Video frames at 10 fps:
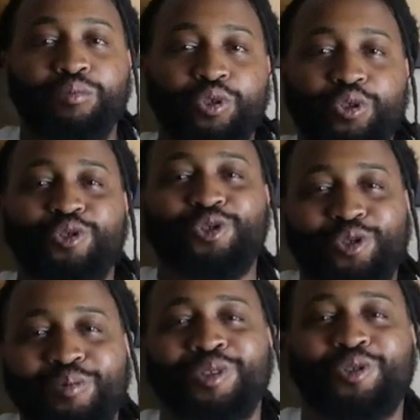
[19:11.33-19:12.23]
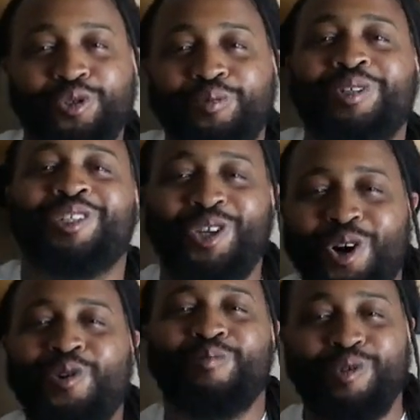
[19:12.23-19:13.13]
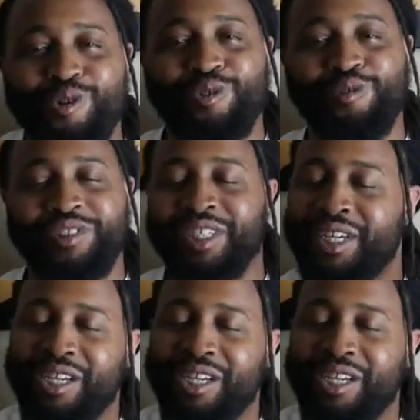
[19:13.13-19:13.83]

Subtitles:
moves, super dope moves.